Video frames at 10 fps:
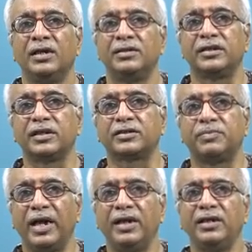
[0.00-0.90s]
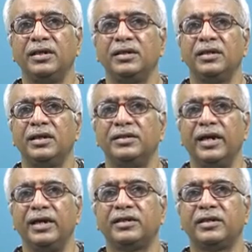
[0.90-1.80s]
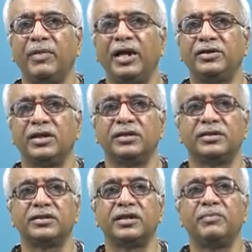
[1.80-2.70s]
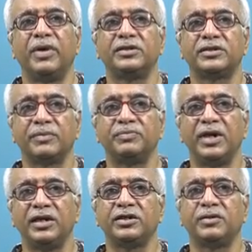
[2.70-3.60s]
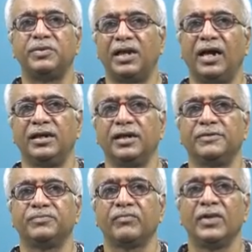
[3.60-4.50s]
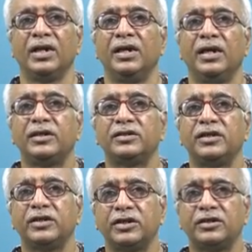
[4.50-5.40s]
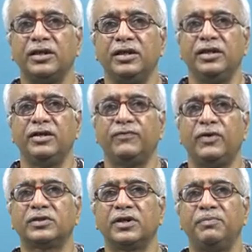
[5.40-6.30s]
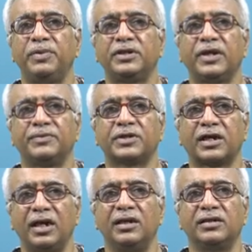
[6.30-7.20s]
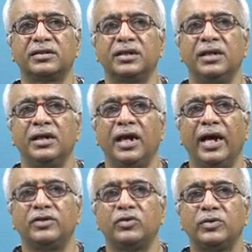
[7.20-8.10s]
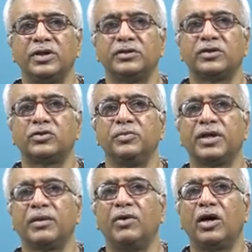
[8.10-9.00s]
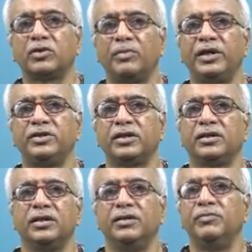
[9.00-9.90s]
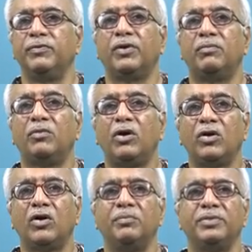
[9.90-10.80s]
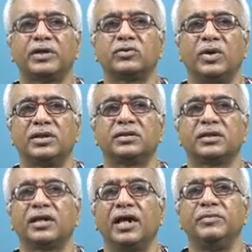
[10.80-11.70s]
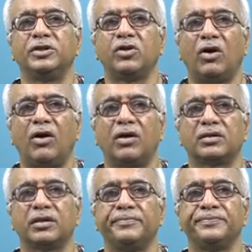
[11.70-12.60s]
thus explaining the incremental, step-by-step nature of learning. It is necessary for simple sub-skills and routines to become automatic before more complex ones can be taught.